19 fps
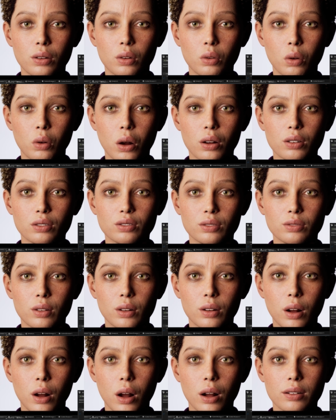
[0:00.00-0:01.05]
So if you have a
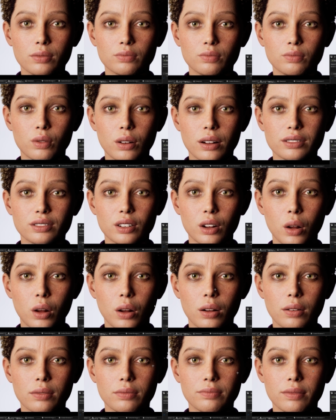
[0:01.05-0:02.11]
motion capture suit
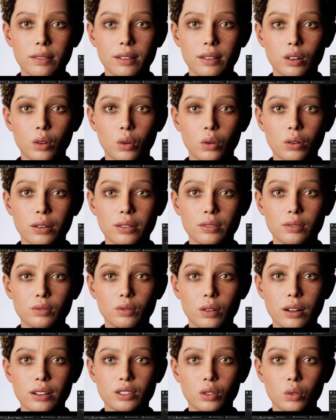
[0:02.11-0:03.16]
and you want to use this
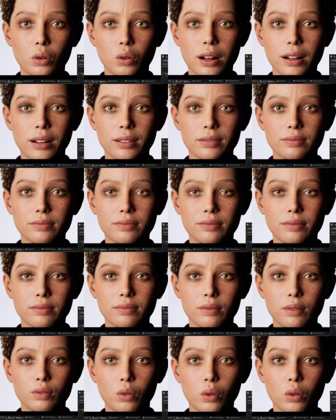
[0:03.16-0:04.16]
data on your own